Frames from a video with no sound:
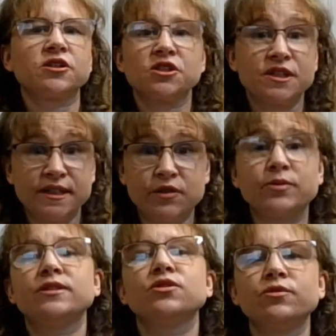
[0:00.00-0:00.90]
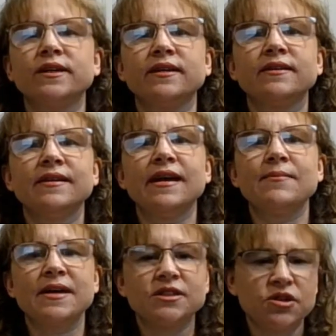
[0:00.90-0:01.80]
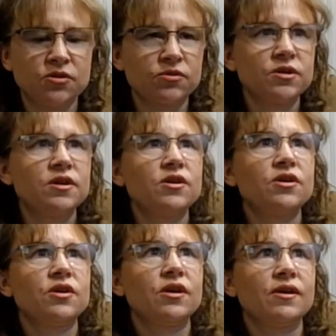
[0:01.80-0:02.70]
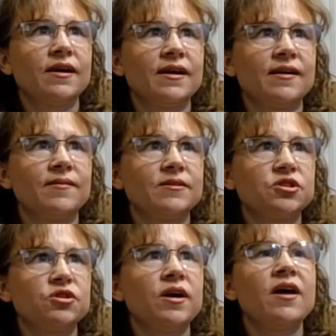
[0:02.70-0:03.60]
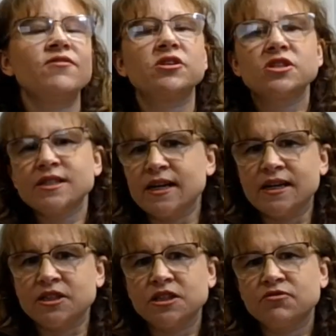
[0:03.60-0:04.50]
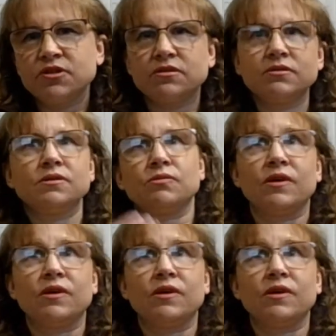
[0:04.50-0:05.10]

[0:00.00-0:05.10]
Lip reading: need to be doing. So you have your stage, and if